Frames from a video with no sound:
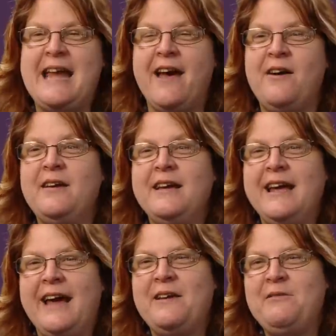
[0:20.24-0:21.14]
now,
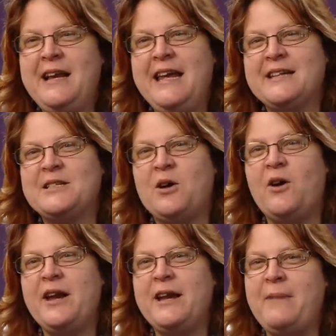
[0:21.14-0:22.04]
and they're really
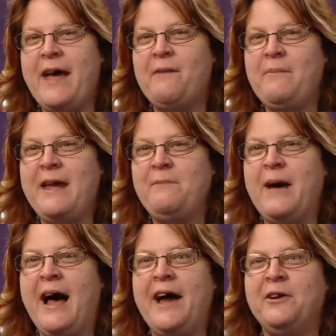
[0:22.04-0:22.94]
excited about being
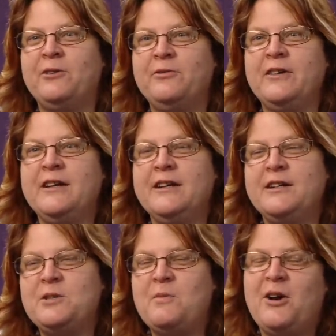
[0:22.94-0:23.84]
part of
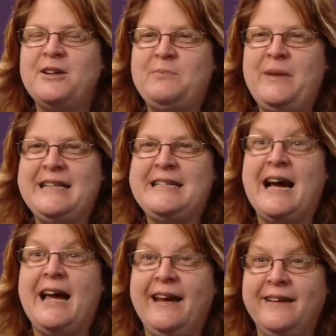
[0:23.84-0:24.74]
tomorrow's big
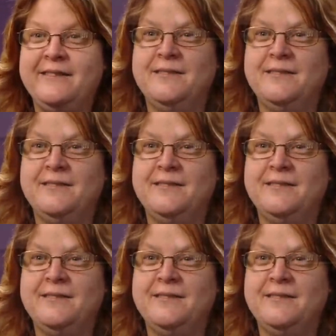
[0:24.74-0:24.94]
day.